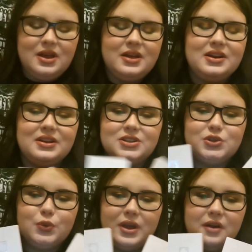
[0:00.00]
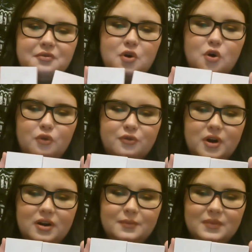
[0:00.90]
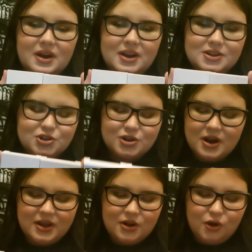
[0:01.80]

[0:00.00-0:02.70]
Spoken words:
Next, we have Ofra. I tried